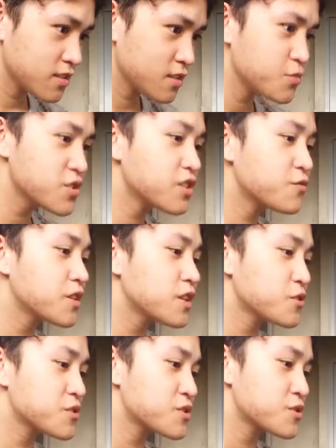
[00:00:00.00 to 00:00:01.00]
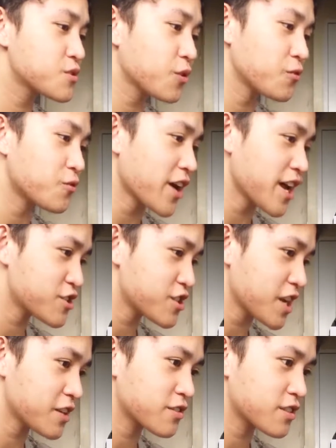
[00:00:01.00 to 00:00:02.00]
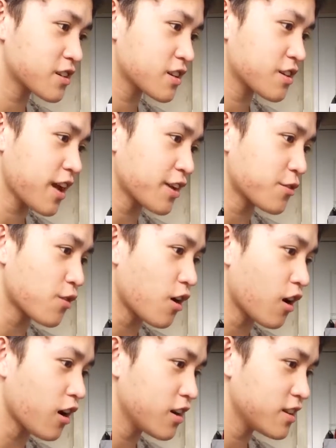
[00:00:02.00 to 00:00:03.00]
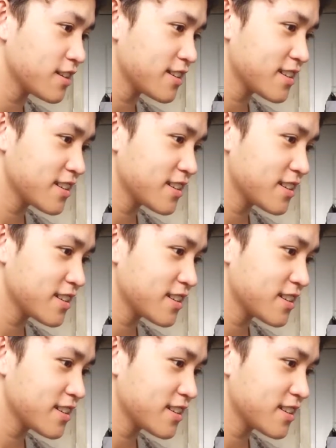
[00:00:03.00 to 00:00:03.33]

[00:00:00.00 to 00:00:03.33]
The music video is so fresh and kind of raw.